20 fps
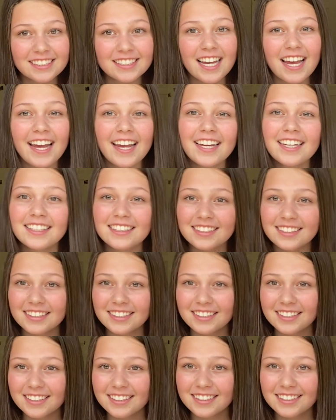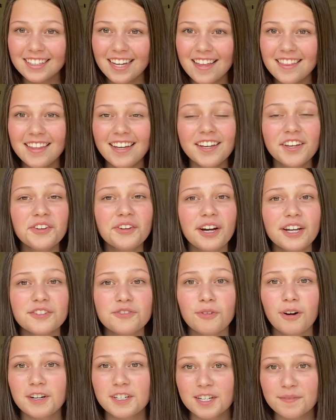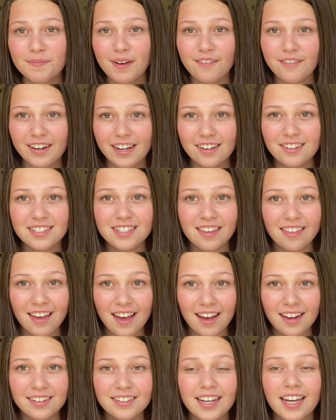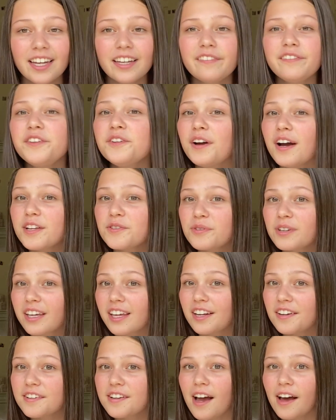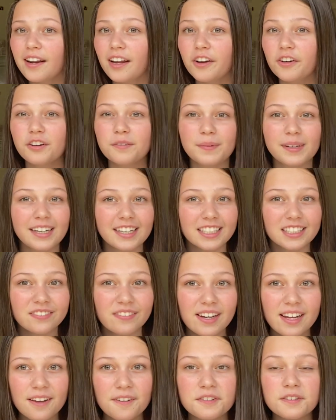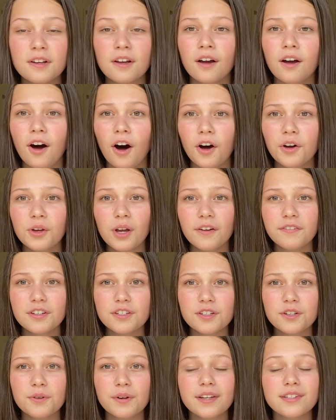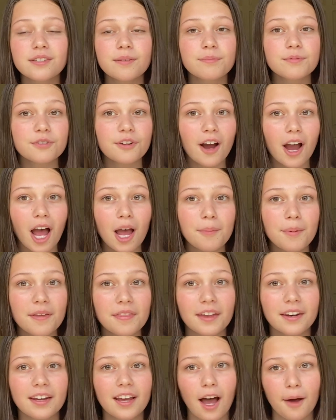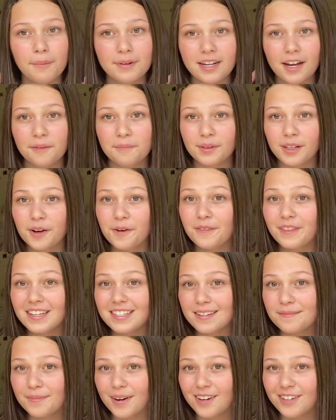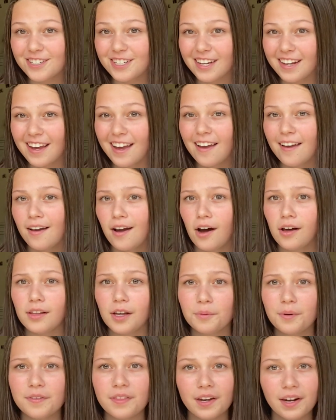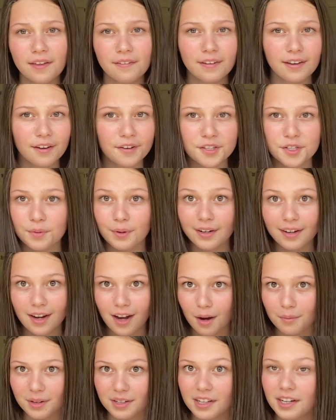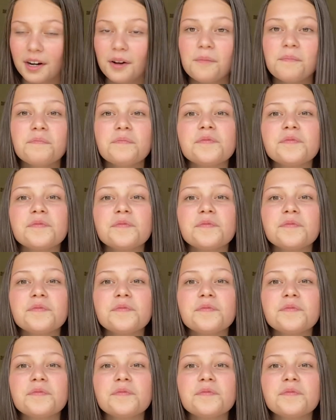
and thank you guys for watching my videos to the end. And if you guys want to get a shout out on my next videos, all you have to do is subscribe and then comment down below this emoji along with anything else you want to comment, you know.